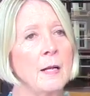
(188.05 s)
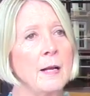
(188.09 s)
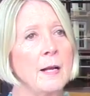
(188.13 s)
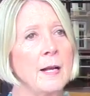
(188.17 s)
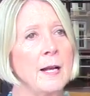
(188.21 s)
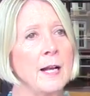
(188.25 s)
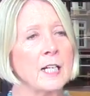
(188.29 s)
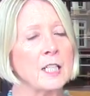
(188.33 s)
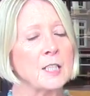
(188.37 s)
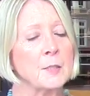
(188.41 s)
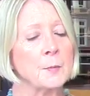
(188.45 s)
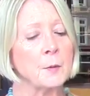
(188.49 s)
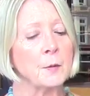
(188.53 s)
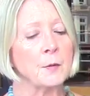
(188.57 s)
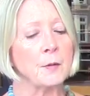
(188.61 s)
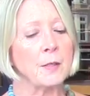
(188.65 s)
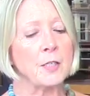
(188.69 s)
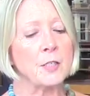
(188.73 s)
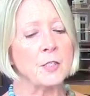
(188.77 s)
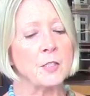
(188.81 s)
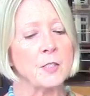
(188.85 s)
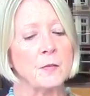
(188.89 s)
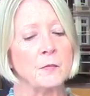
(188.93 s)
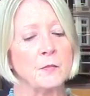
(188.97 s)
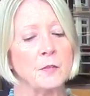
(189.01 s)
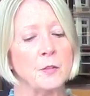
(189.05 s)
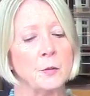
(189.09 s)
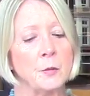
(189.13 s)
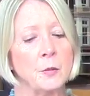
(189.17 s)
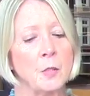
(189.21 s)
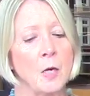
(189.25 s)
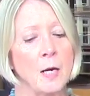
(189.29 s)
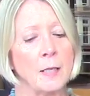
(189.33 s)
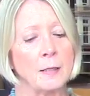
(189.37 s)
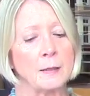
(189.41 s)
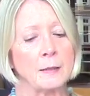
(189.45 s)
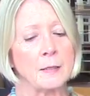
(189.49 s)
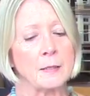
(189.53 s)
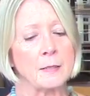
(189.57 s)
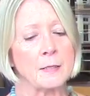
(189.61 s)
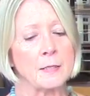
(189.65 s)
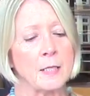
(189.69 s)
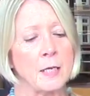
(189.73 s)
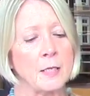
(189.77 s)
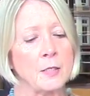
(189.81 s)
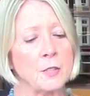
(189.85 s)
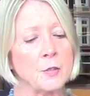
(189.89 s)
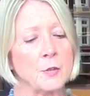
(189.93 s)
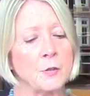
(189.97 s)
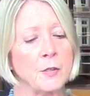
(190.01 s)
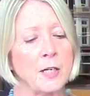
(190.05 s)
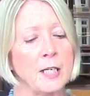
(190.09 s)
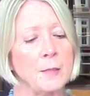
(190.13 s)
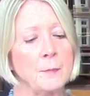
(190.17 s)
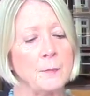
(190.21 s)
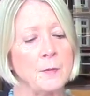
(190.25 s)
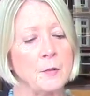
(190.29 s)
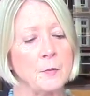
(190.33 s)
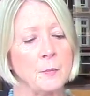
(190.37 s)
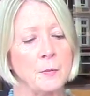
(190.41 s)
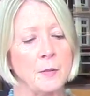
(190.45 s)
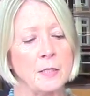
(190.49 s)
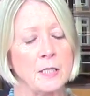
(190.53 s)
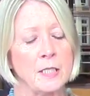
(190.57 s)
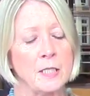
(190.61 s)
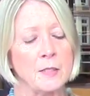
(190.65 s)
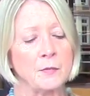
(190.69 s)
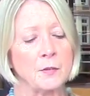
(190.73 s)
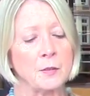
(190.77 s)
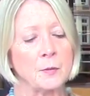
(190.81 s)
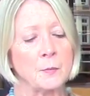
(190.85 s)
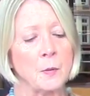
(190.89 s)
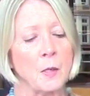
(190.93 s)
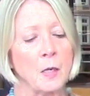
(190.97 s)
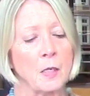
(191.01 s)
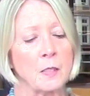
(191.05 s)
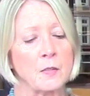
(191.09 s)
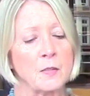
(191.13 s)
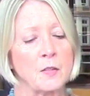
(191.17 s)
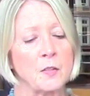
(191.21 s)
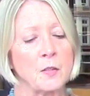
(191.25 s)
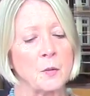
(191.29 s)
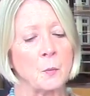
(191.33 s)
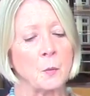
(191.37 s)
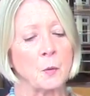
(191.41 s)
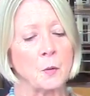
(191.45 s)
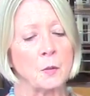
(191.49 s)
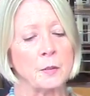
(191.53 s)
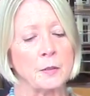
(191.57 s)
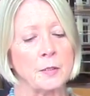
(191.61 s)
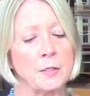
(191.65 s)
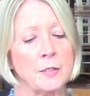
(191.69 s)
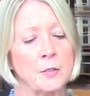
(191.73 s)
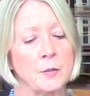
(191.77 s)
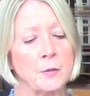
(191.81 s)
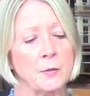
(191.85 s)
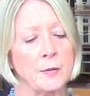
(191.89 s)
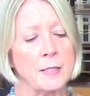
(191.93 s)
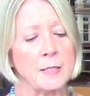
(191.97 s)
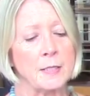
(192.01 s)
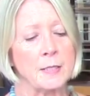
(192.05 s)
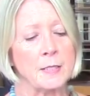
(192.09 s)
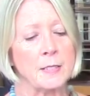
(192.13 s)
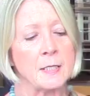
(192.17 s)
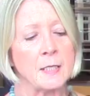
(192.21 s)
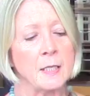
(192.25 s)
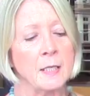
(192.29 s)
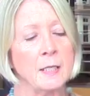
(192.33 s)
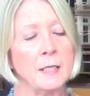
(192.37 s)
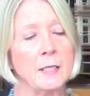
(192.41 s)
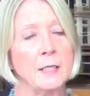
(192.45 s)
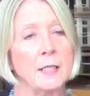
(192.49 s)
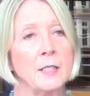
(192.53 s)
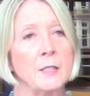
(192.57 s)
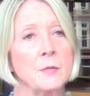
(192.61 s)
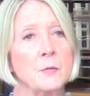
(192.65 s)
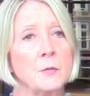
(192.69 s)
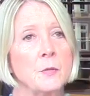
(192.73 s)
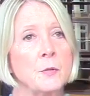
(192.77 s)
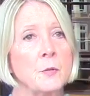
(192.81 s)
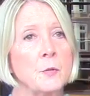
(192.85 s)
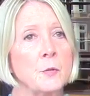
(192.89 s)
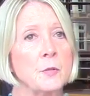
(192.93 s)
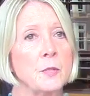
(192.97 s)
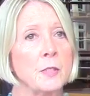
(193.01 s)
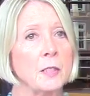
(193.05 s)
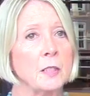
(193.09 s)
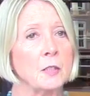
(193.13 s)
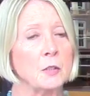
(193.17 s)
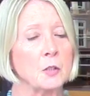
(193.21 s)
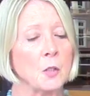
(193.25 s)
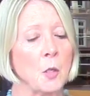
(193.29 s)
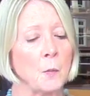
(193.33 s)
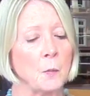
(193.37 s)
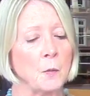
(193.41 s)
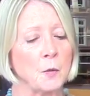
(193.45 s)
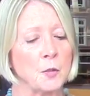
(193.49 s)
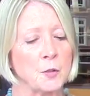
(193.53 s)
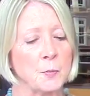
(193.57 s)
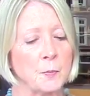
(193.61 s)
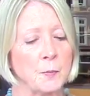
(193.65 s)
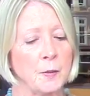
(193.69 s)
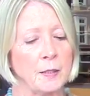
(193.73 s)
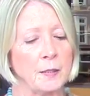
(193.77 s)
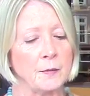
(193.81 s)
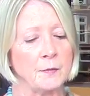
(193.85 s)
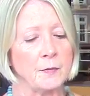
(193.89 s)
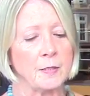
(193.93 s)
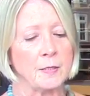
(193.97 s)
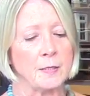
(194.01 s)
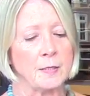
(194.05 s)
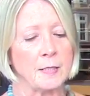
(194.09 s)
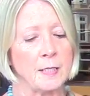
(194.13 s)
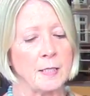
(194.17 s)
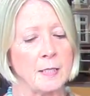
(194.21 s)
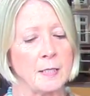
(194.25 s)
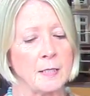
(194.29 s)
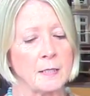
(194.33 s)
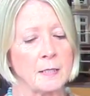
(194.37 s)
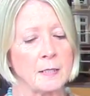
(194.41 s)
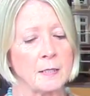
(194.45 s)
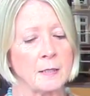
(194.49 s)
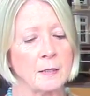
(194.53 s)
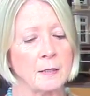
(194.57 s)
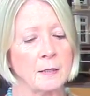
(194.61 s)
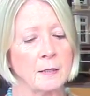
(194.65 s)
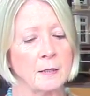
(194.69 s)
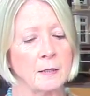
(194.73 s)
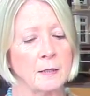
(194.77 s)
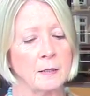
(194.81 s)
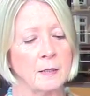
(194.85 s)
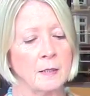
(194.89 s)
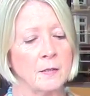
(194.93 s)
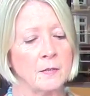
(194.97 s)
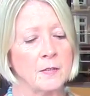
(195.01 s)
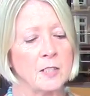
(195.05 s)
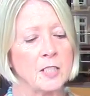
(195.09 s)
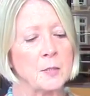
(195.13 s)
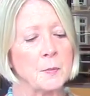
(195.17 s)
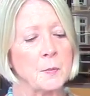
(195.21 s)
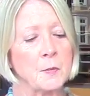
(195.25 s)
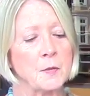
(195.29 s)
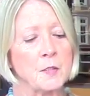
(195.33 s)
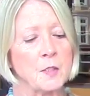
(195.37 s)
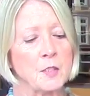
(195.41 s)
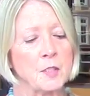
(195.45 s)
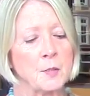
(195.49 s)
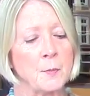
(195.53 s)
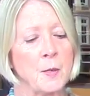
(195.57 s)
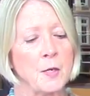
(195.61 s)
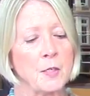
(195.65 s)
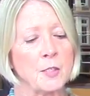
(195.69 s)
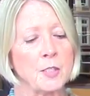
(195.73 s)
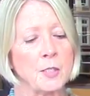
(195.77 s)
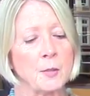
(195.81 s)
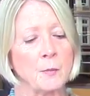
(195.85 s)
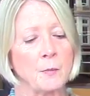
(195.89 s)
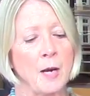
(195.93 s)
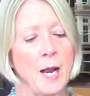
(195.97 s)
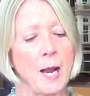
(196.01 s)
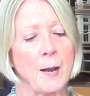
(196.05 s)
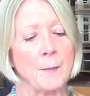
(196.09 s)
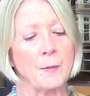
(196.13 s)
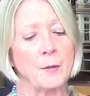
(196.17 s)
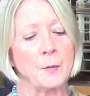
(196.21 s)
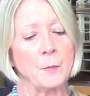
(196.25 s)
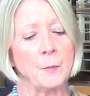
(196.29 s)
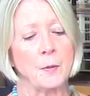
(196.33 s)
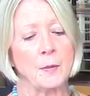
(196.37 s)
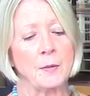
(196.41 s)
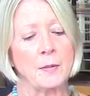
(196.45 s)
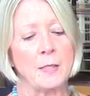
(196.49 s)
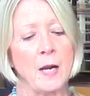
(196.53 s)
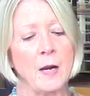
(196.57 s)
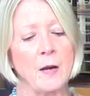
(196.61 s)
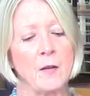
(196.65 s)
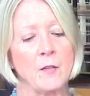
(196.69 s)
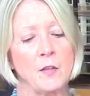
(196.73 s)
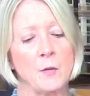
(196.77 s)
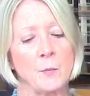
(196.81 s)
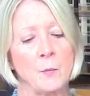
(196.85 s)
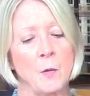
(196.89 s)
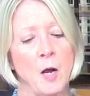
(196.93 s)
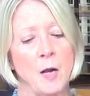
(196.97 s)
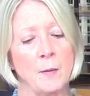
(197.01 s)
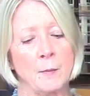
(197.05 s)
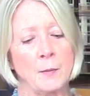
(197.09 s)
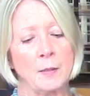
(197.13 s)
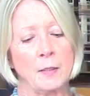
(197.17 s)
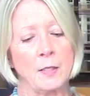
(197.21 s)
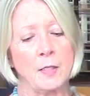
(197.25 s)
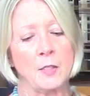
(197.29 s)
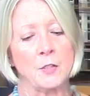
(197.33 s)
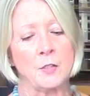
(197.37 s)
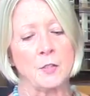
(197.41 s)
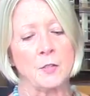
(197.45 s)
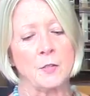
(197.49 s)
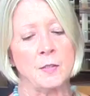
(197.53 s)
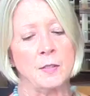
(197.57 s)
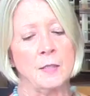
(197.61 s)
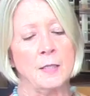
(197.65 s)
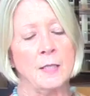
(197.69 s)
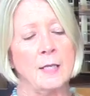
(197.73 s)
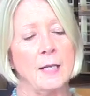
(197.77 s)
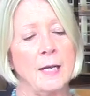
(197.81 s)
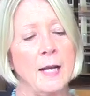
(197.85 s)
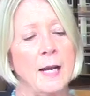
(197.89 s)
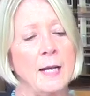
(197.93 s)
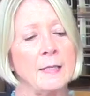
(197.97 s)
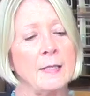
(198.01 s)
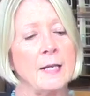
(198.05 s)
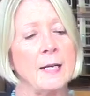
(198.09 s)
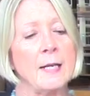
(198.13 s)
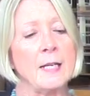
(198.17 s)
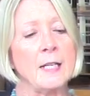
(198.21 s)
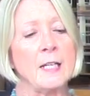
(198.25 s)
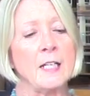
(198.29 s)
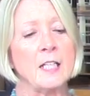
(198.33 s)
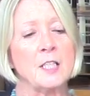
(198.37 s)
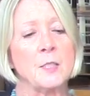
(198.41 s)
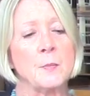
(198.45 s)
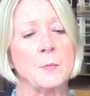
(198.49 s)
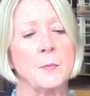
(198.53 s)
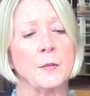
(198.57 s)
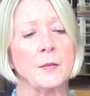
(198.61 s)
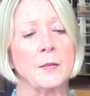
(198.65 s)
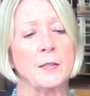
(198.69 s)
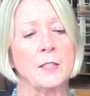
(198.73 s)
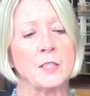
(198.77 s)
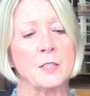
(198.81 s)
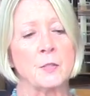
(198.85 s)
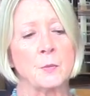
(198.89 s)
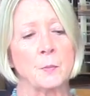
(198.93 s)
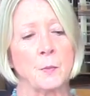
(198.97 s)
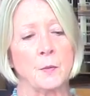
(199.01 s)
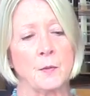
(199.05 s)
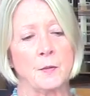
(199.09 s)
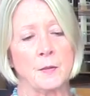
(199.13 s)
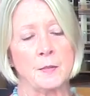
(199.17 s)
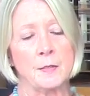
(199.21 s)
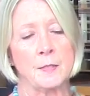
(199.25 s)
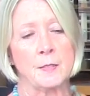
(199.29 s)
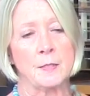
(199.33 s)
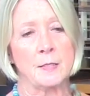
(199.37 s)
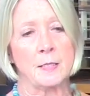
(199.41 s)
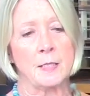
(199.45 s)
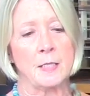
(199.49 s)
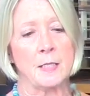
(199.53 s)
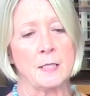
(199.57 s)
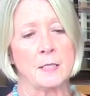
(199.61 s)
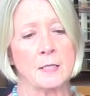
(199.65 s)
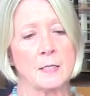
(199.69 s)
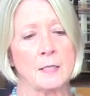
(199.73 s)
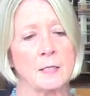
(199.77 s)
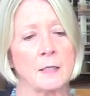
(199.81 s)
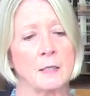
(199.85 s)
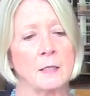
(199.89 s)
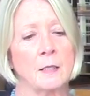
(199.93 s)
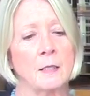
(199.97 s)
Exploration of new continents and trade between different parts of the world increased, introducing global spread of disease. This was especially rapid when none of the population had any experience with the disease.